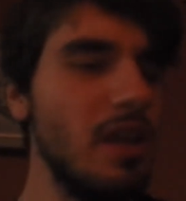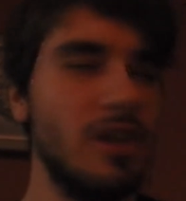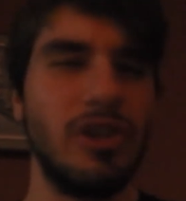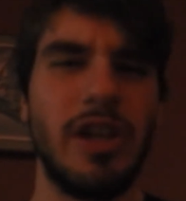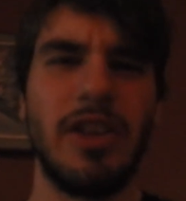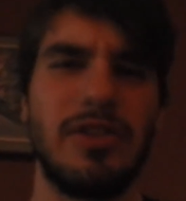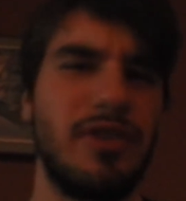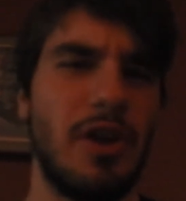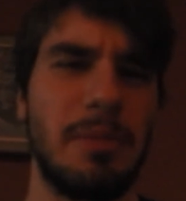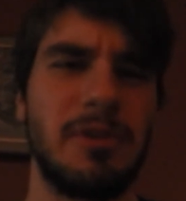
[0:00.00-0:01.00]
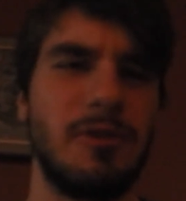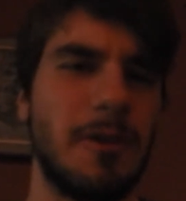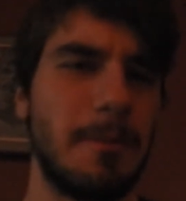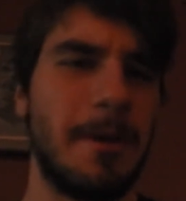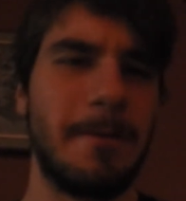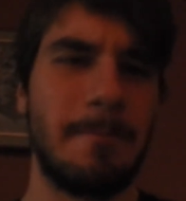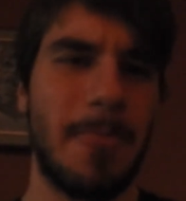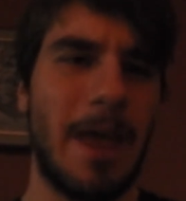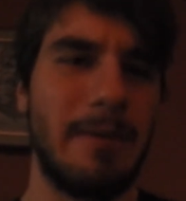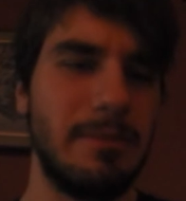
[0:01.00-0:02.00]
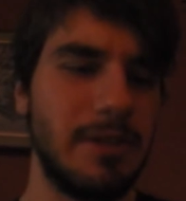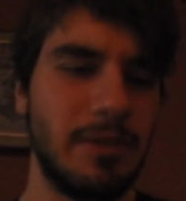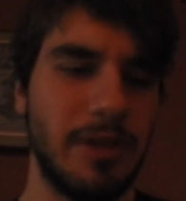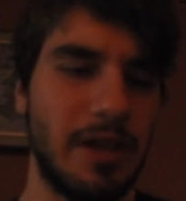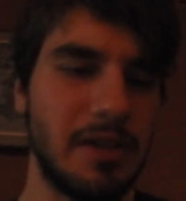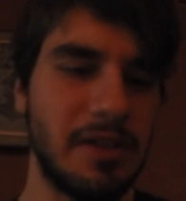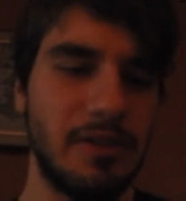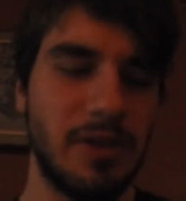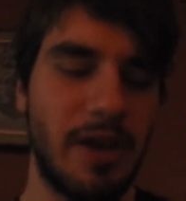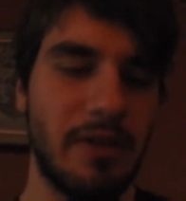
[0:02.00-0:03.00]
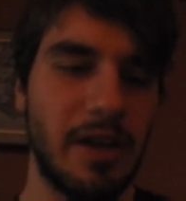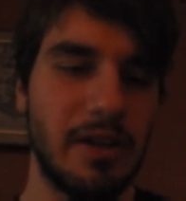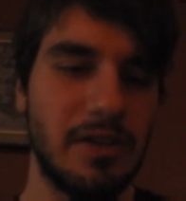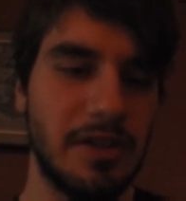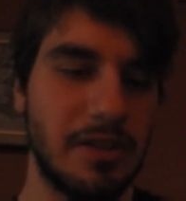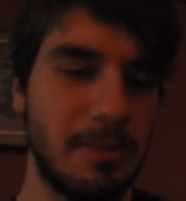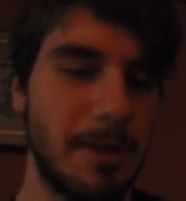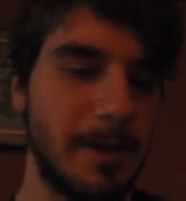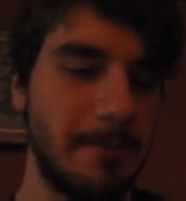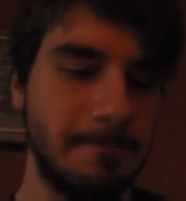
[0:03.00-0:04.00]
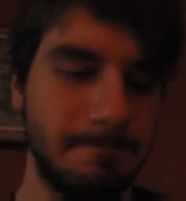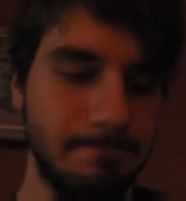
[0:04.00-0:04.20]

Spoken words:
I should have got this video up sooner, but I've been busy with a lot of stuff, so I haven't gotten a chance to make it.